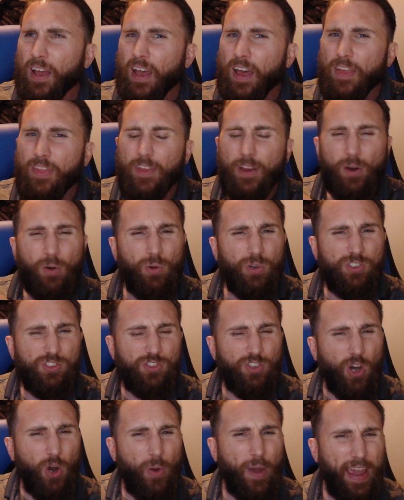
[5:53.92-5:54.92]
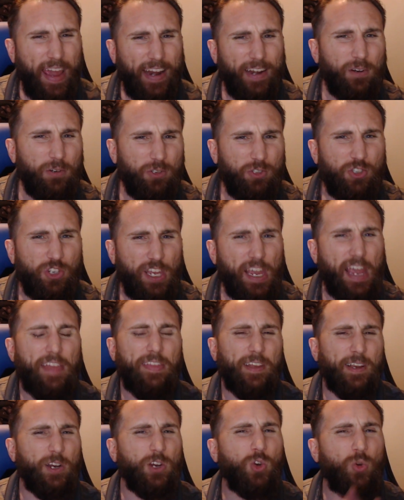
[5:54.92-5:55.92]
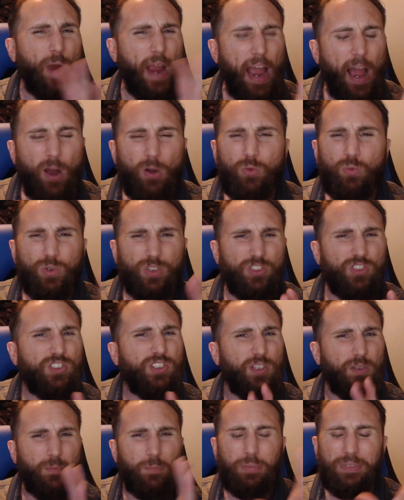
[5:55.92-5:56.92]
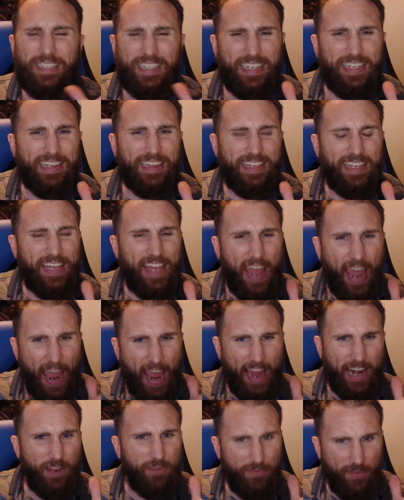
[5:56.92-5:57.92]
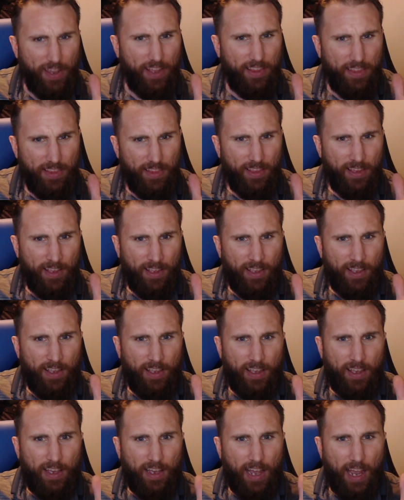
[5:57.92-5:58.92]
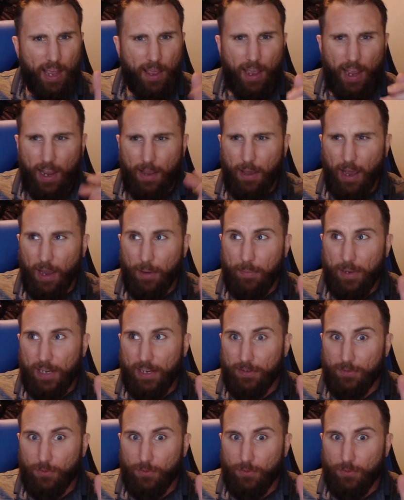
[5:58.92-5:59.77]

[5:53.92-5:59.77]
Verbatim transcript: there was no energy, and the crowd was completely out of it. I, I, I mean,